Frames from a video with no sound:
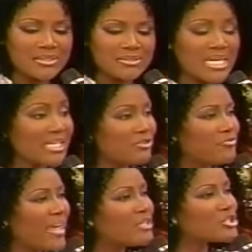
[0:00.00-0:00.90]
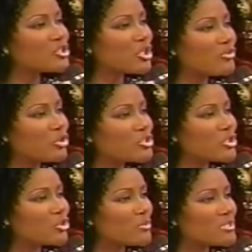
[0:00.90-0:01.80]
take advantage of your
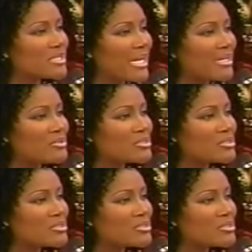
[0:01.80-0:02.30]
circumstance.